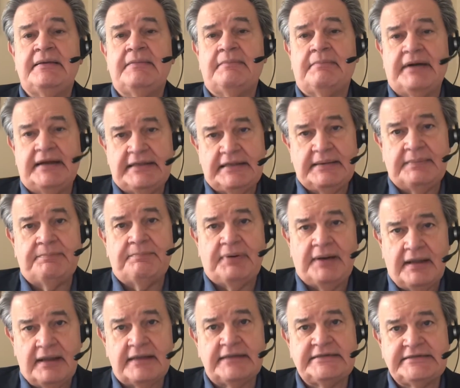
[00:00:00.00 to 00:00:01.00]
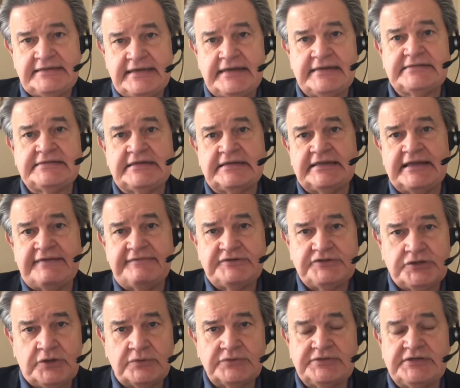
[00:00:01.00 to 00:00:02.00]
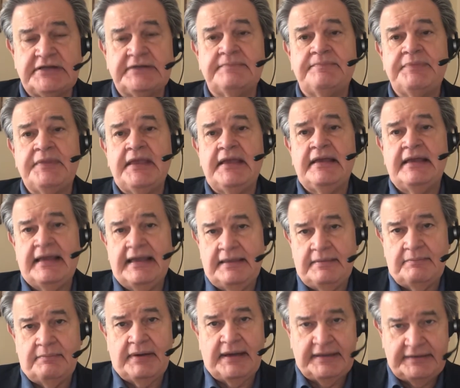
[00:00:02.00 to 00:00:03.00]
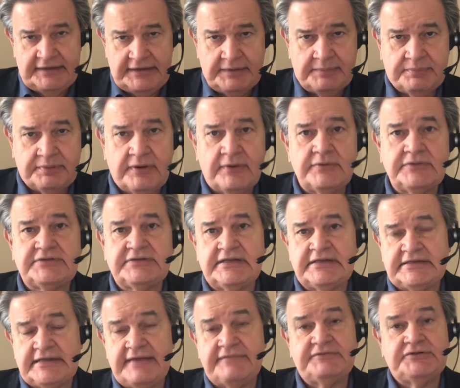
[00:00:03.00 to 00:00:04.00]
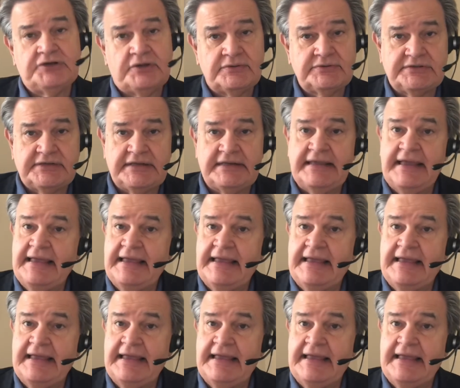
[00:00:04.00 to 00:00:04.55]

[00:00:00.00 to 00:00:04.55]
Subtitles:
by the politics that they've chosen and by the approach that they've chosen,